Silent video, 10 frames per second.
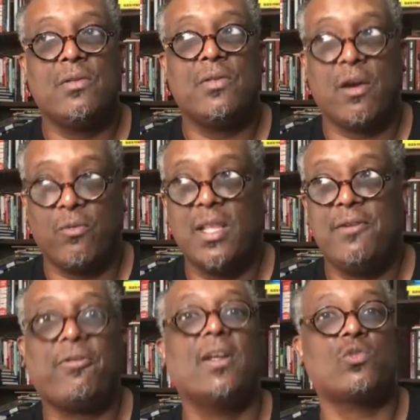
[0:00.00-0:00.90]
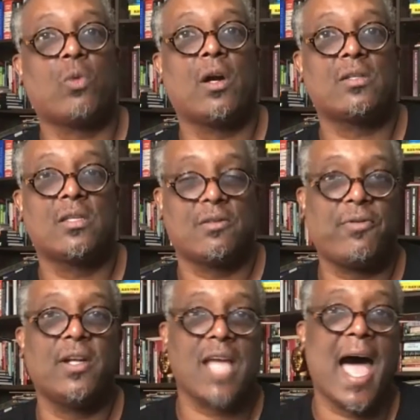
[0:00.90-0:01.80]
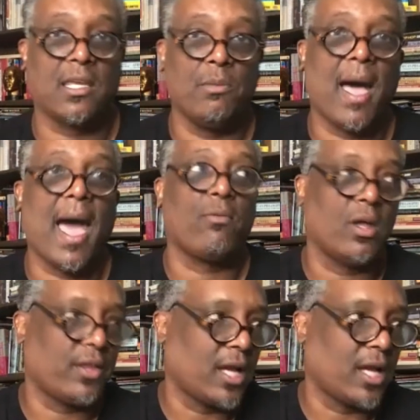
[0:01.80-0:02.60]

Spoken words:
they're really French words, because the French the